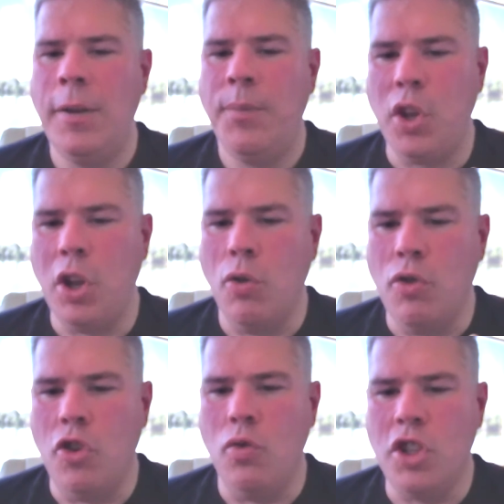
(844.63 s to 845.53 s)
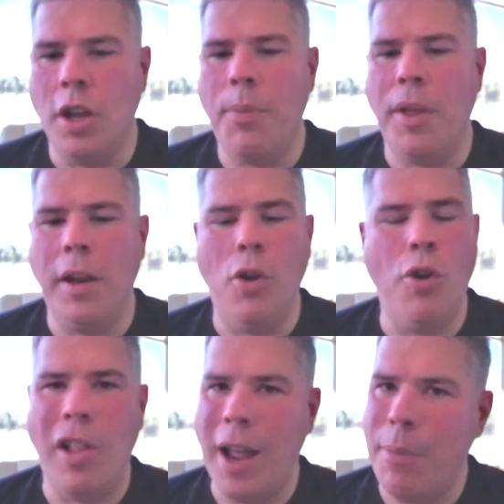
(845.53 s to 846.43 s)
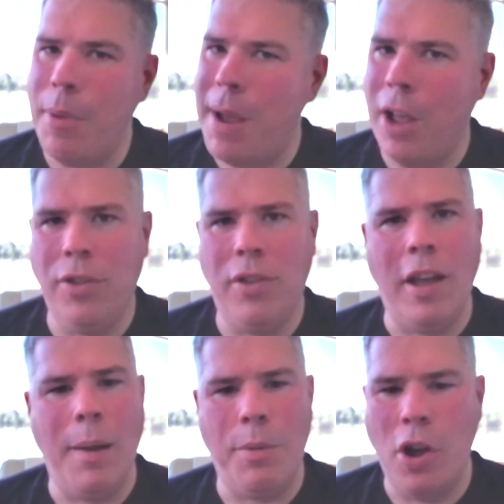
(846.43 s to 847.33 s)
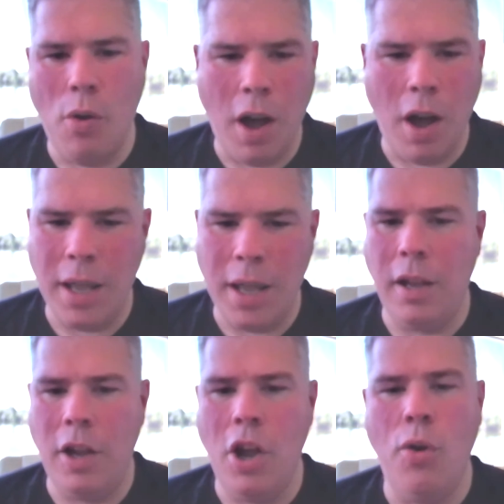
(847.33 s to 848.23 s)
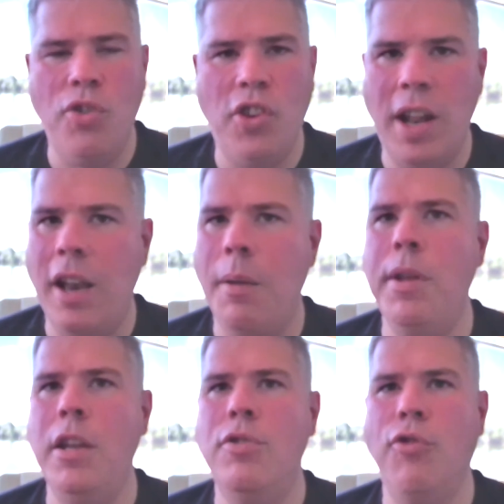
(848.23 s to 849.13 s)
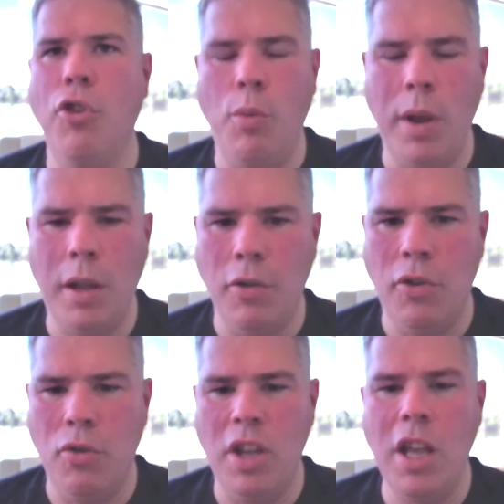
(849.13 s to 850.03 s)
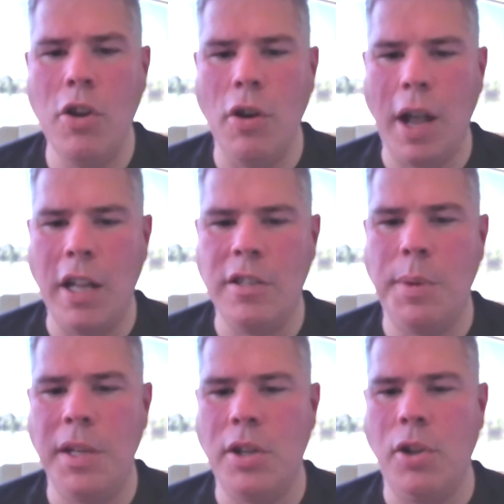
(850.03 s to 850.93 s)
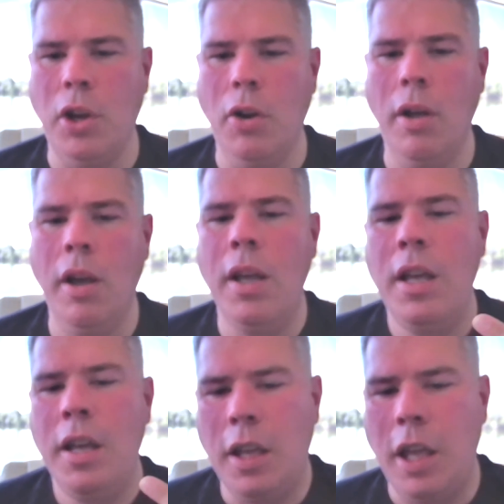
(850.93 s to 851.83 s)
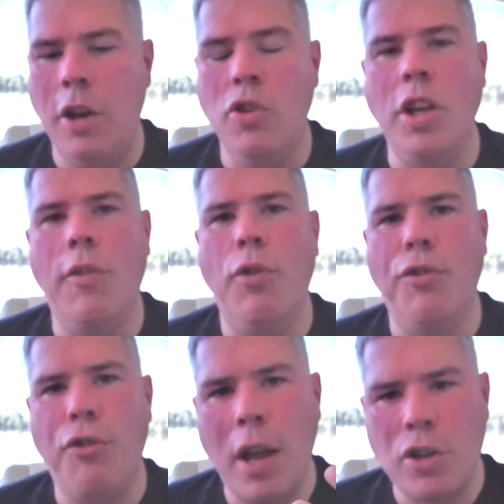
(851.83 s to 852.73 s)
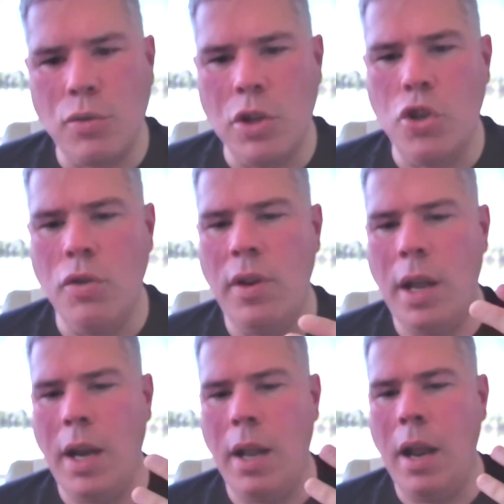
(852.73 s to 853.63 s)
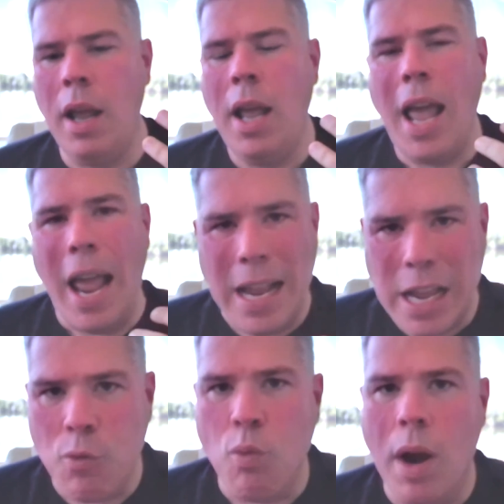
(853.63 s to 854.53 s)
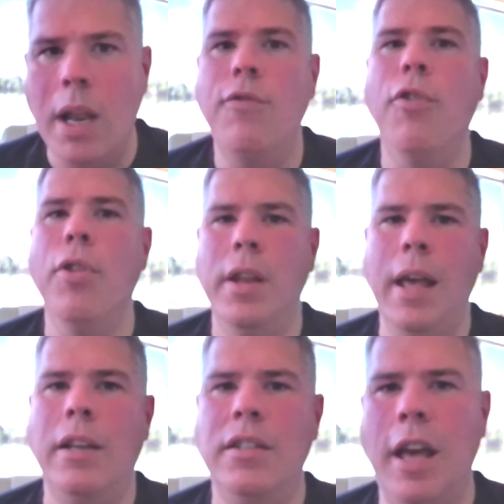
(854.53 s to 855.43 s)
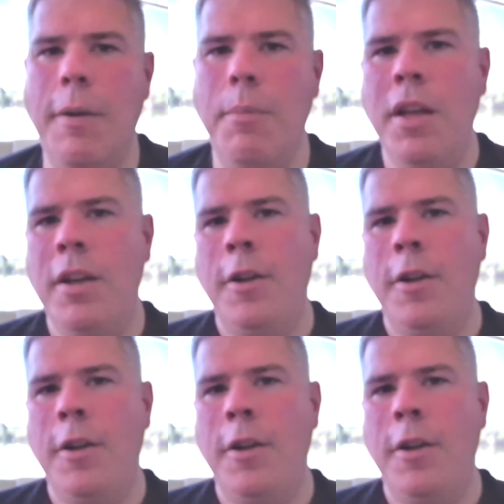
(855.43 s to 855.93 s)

to go do something, go climb the mountaintop, go hiking, go sit on the beach for a week or two, get your headspace cleared, get yourself refreshed, rejuvenated, and get ready for the next step.